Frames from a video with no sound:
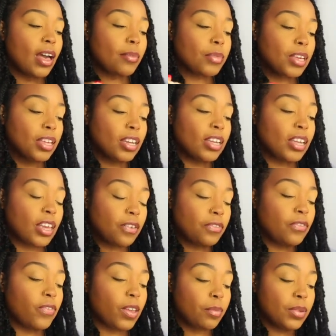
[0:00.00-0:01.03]
I'm getting a
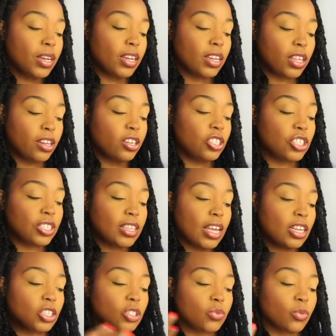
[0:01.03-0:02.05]
feminine energy
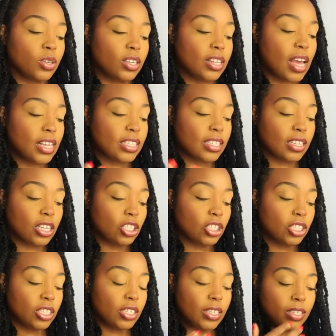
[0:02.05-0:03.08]
that is realizing that
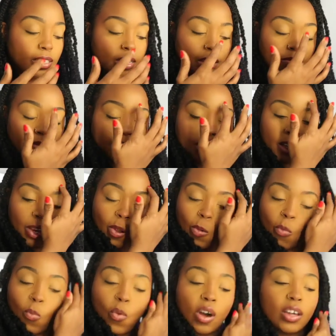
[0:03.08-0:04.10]
she definitely
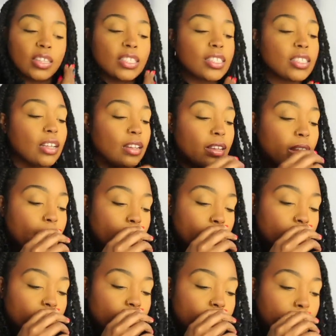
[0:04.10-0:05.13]
wants
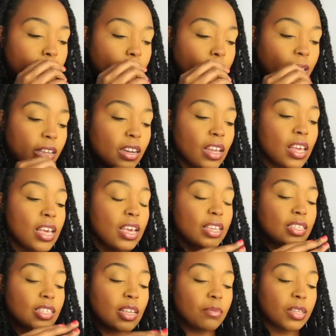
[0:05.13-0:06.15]
love, but
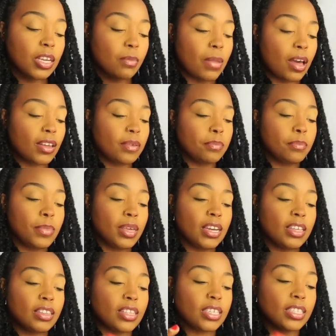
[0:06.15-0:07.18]
something about
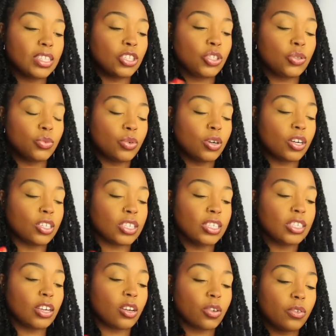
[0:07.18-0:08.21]
admitting this to
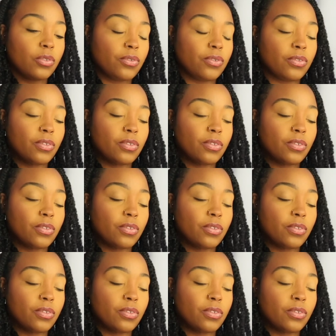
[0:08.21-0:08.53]
herself